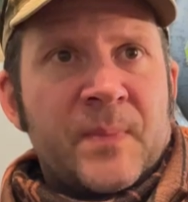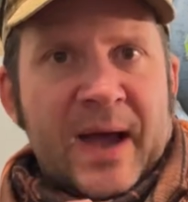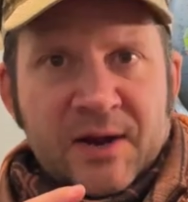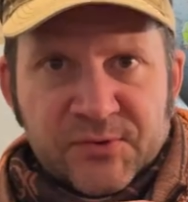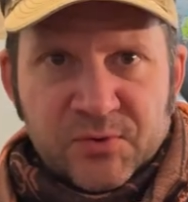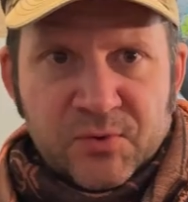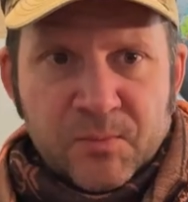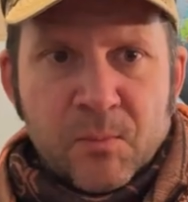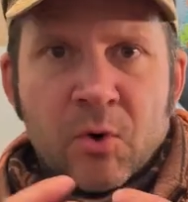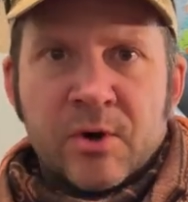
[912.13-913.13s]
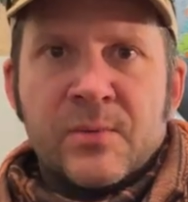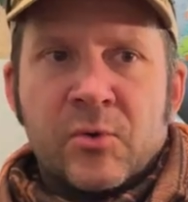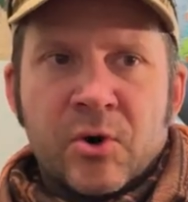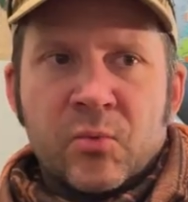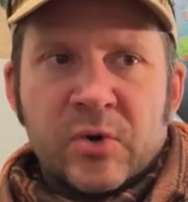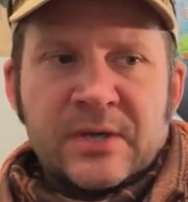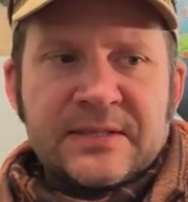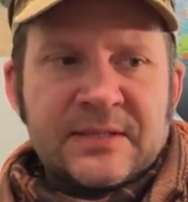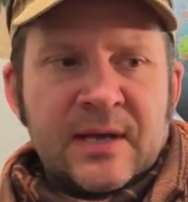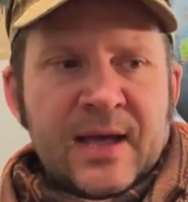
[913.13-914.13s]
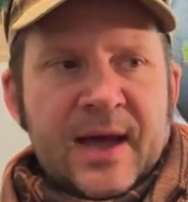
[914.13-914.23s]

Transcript: back through more and more woods.